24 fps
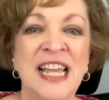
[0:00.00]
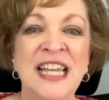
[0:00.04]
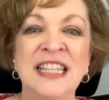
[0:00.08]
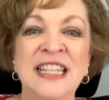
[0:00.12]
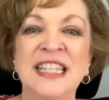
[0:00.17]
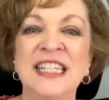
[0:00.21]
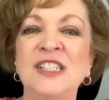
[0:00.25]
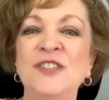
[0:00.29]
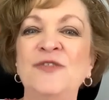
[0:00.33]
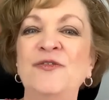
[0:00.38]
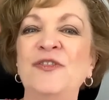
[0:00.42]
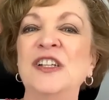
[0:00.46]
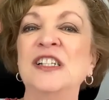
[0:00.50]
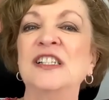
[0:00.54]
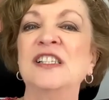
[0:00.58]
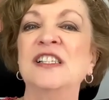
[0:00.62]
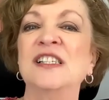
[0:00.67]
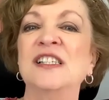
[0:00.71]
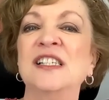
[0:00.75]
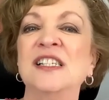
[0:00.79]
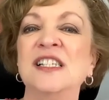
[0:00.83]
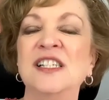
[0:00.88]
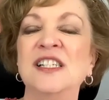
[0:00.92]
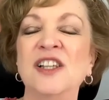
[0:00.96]
This
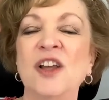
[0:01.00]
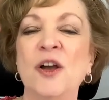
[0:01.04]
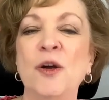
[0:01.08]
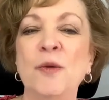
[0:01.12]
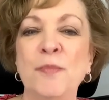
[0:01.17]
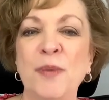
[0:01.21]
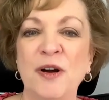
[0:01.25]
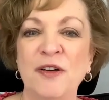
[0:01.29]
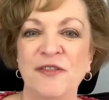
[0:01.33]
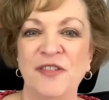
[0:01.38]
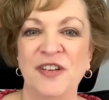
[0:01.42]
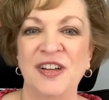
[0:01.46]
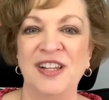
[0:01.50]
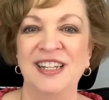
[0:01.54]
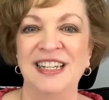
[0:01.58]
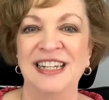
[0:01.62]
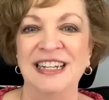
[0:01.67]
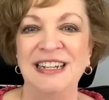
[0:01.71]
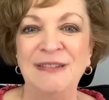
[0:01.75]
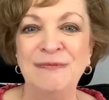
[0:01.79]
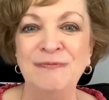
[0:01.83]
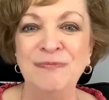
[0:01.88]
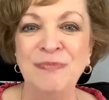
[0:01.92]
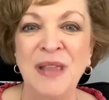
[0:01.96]
fits so
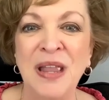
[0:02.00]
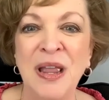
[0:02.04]
perfectly